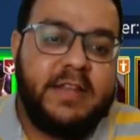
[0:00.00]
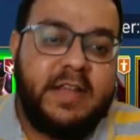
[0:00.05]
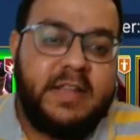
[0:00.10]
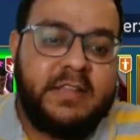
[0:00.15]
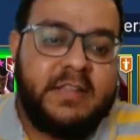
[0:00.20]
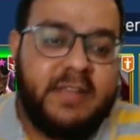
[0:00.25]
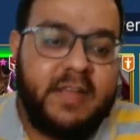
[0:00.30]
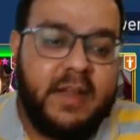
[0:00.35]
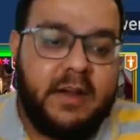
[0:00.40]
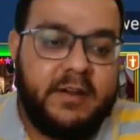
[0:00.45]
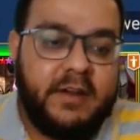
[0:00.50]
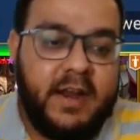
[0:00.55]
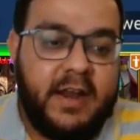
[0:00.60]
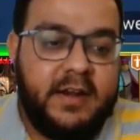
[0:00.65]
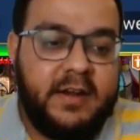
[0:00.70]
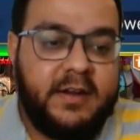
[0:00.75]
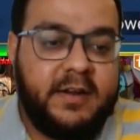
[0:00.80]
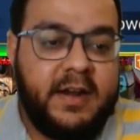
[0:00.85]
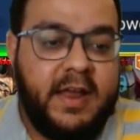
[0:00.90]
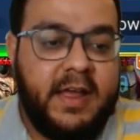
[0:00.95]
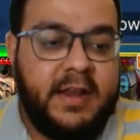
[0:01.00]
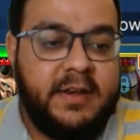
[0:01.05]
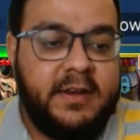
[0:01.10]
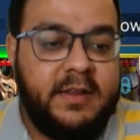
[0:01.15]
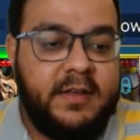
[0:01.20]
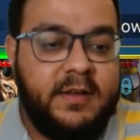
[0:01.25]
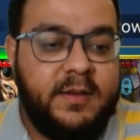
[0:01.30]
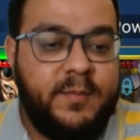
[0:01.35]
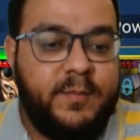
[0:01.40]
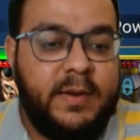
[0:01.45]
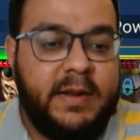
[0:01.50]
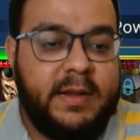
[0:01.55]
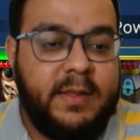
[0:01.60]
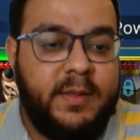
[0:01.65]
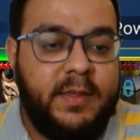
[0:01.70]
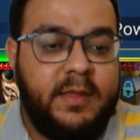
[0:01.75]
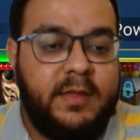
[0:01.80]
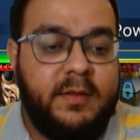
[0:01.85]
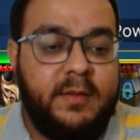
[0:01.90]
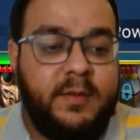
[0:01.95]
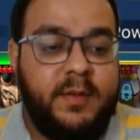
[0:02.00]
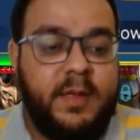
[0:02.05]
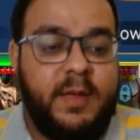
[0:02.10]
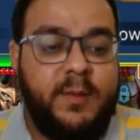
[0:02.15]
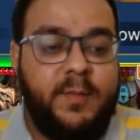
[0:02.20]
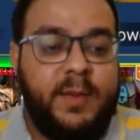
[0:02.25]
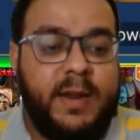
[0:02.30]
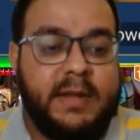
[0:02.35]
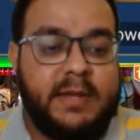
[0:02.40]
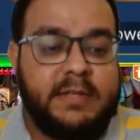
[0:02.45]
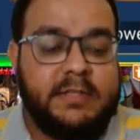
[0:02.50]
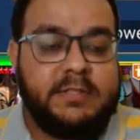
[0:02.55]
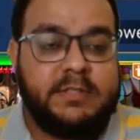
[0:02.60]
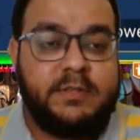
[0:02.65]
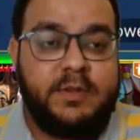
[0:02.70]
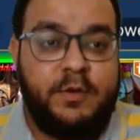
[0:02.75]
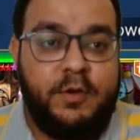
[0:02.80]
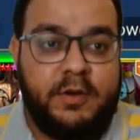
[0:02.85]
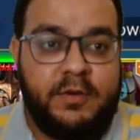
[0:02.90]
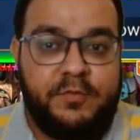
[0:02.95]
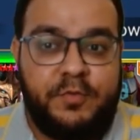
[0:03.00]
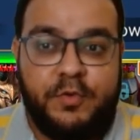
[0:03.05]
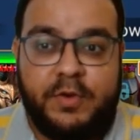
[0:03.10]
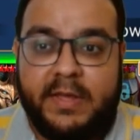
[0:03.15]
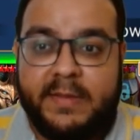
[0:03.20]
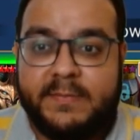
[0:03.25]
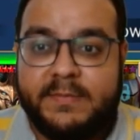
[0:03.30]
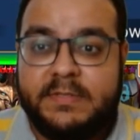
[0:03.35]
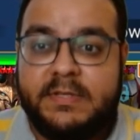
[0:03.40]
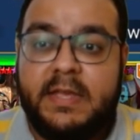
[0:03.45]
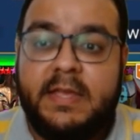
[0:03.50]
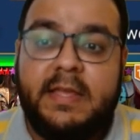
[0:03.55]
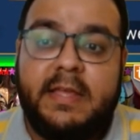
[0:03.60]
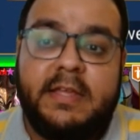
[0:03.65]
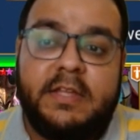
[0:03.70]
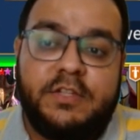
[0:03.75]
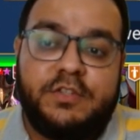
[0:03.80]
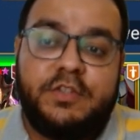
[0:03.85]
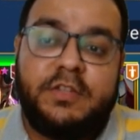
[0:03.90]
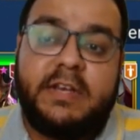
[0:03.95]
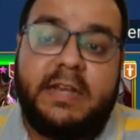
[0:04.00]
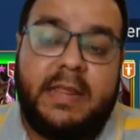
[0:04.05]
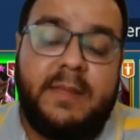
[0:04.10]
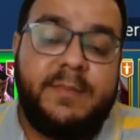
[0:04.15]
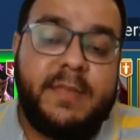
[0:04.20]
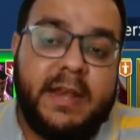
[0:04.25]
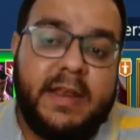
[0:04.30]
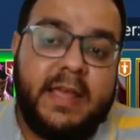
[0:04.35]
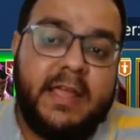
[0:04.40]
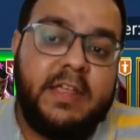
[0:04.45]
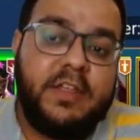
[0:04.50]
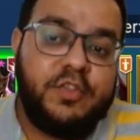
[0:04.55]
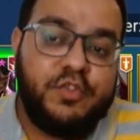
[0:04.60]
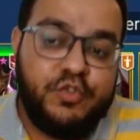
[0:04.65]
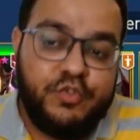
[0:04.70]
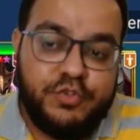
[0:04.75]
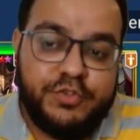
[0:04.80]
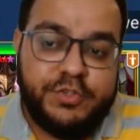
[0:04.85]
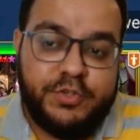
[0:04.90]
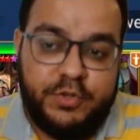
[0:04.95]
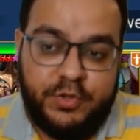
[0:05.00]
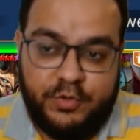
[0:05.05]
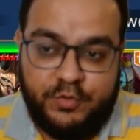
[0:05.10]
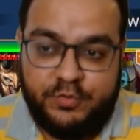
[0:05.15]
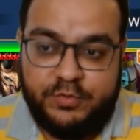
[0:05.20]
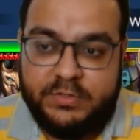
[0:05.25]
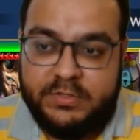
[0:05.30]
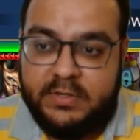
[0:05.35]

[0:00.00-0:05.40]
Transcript: think I ran multi battles quite a few times. So the team that I used to use,